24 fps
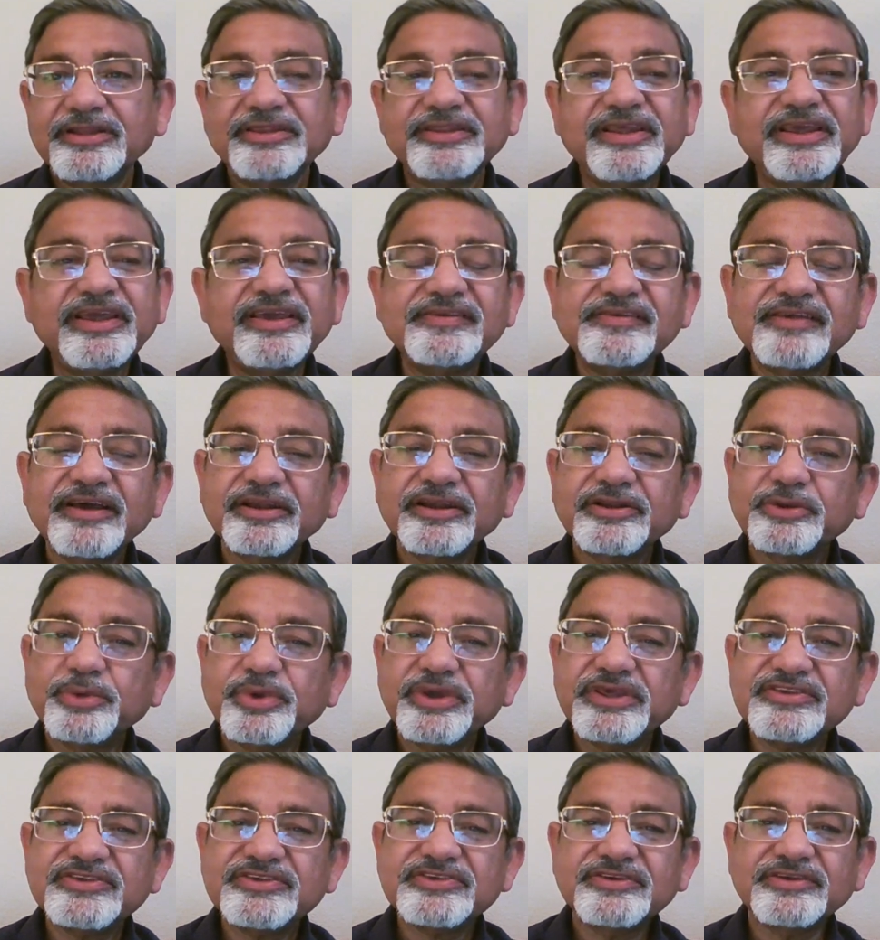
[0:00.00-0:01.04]
These are
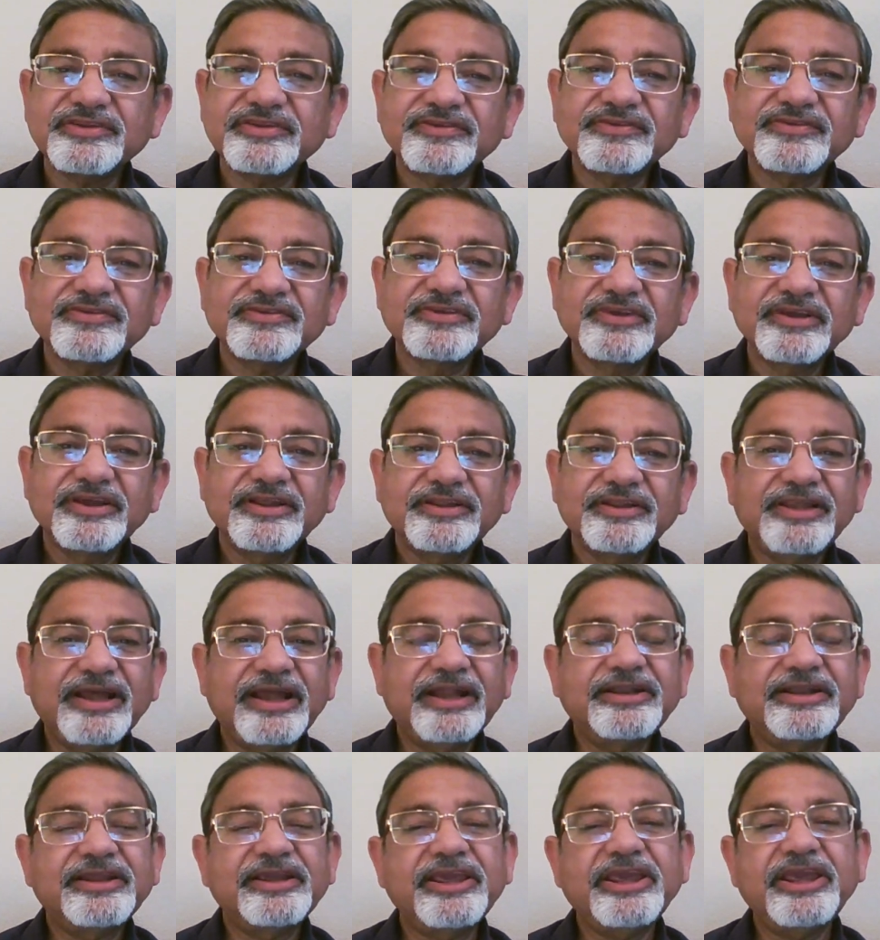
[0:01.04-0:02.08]
questions
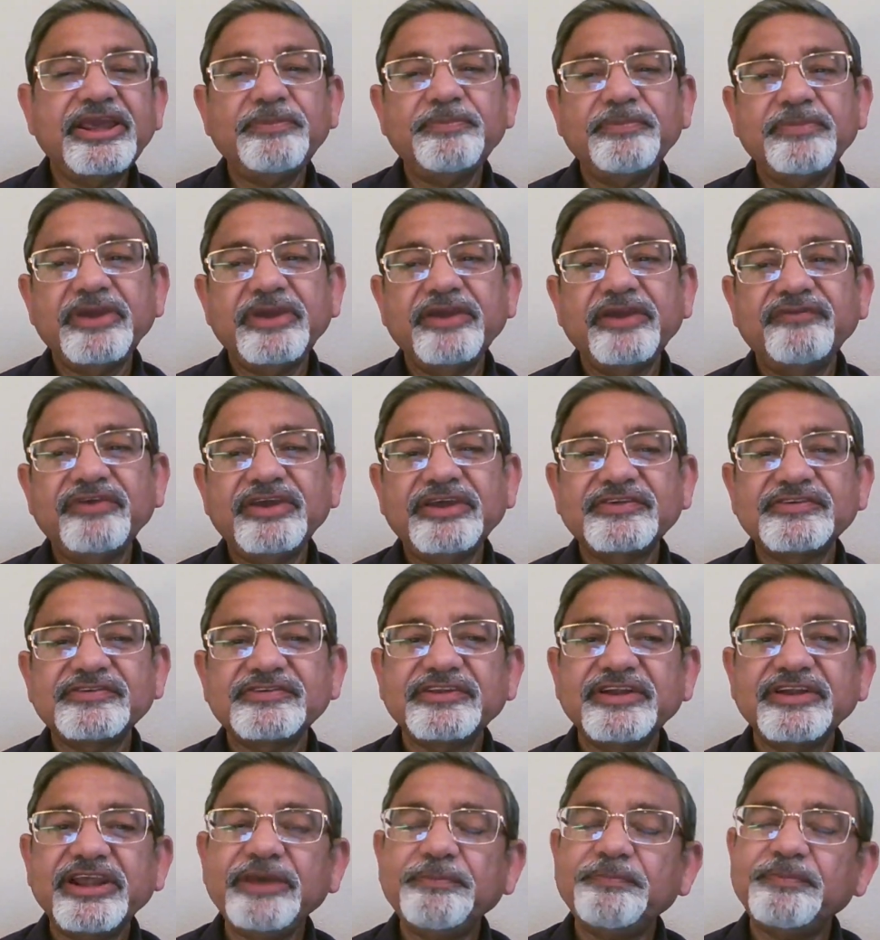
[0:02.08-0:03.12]
that keep giving
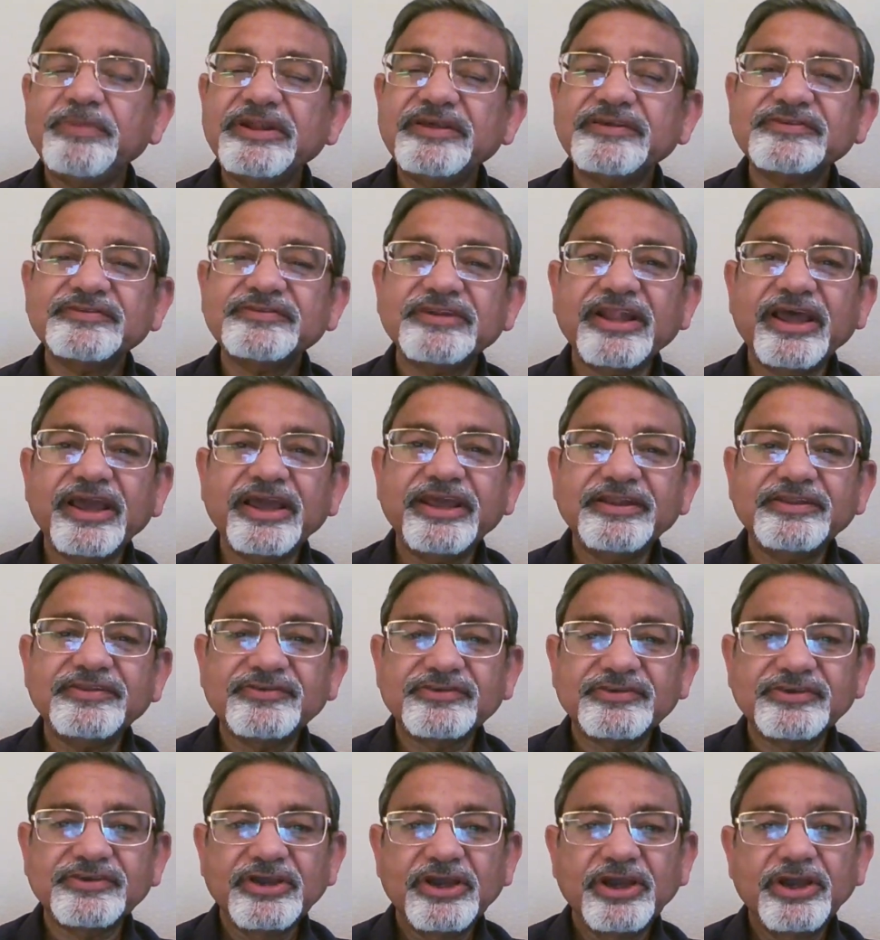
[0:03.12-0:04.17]
sleepless
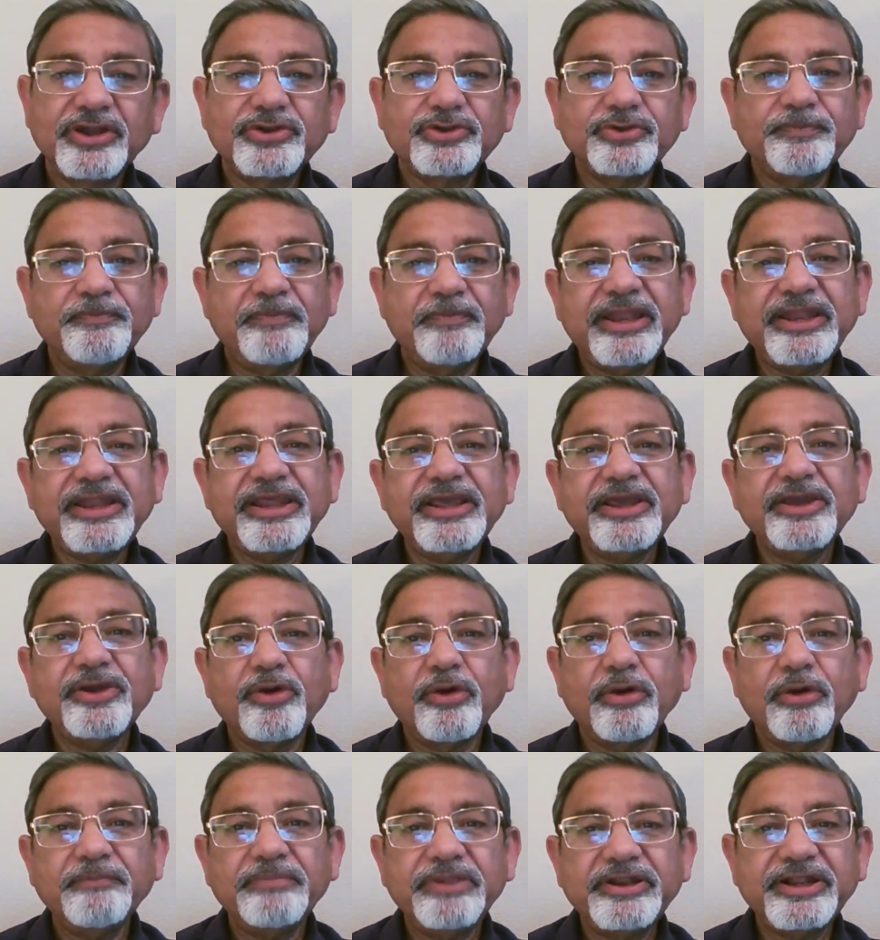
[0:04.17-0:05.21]
nights to many
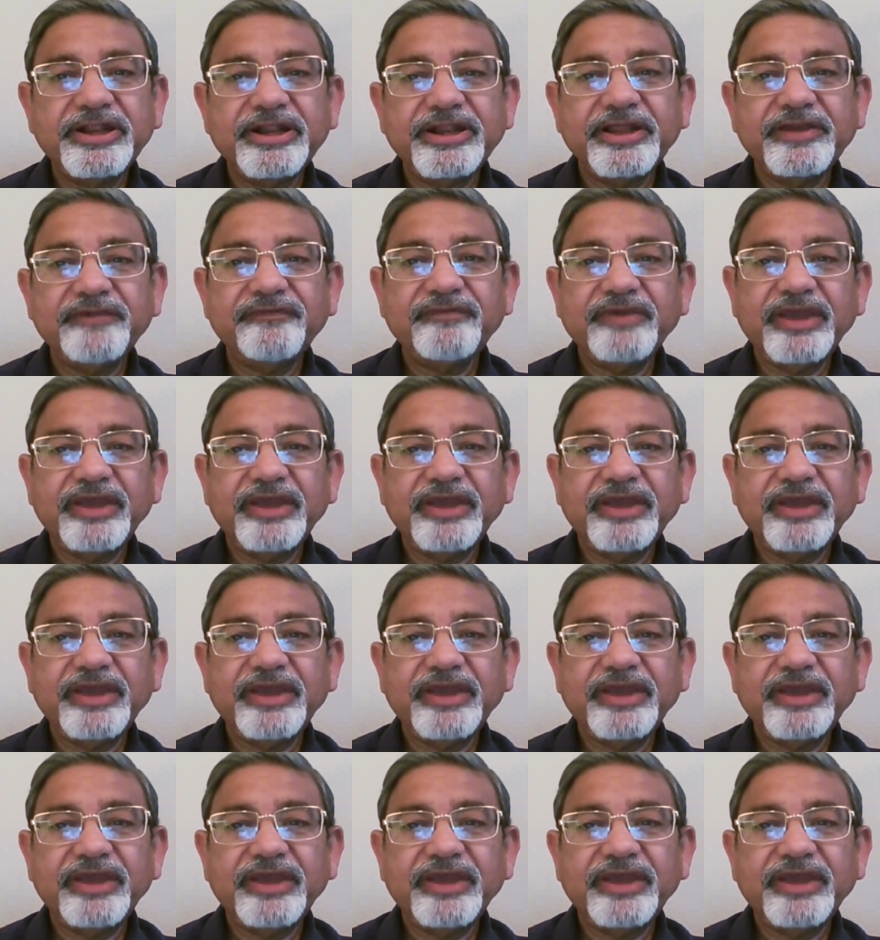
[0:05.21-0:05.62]
competitive